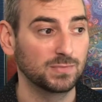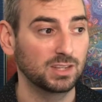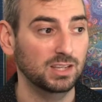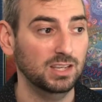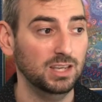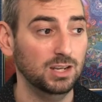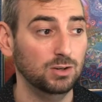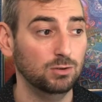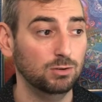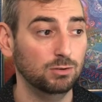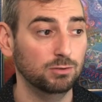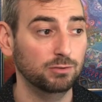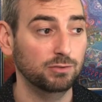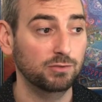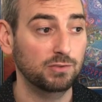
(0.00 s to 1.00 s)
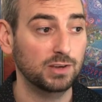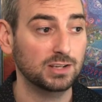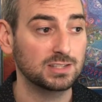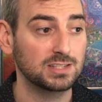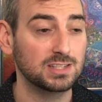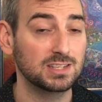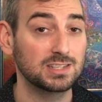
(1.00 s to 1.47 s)
it'll fix
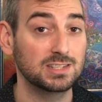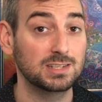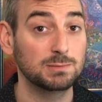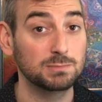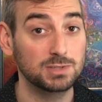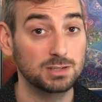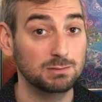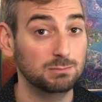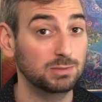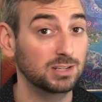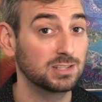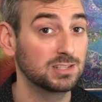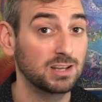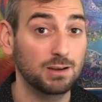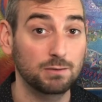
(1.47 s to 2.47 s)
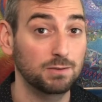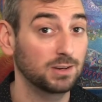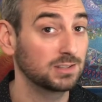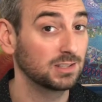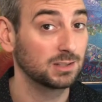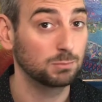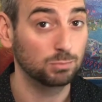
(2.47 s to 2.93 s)
the symptom, but it's not
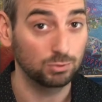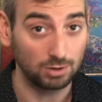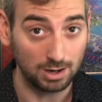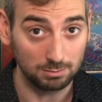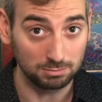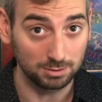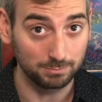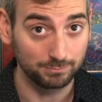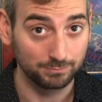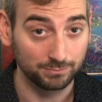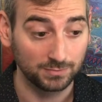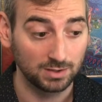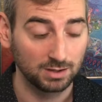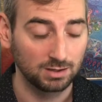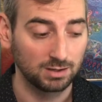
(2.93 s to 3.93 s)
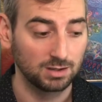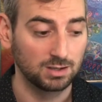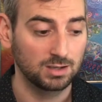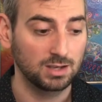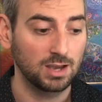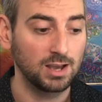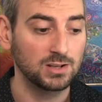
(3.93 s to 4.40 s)
fixing the problem.
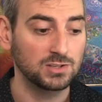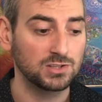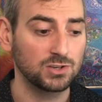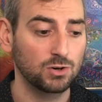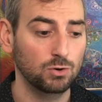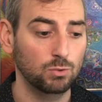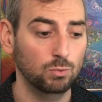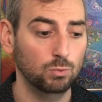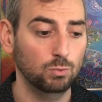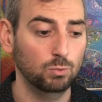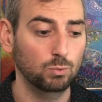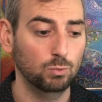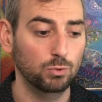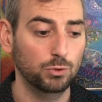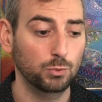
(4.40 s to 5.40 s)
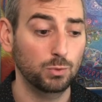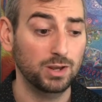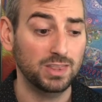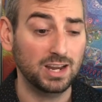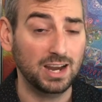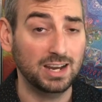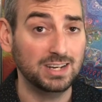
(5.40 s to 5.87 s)
And so the way
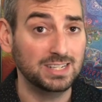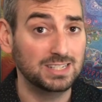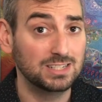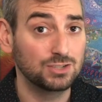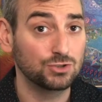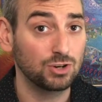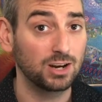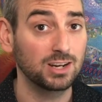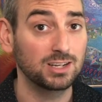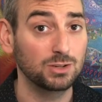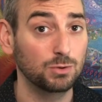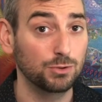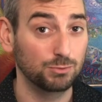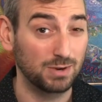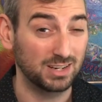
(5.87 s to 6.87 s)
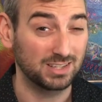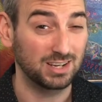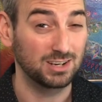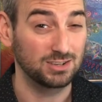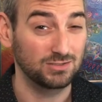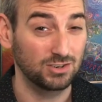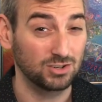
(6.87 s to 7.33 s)
that I try to deal with erectile
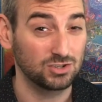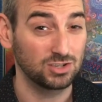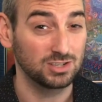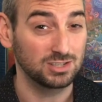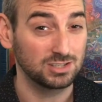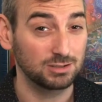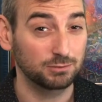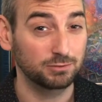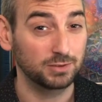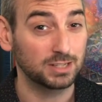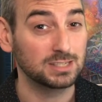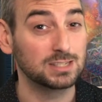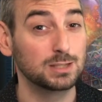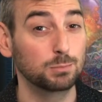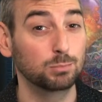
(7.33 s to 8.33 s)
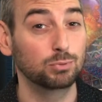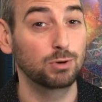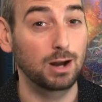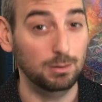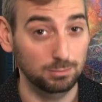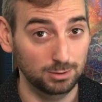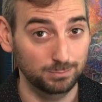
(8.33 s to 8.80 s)
dysfunction is to fix the
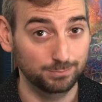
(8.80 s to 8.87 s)
problem.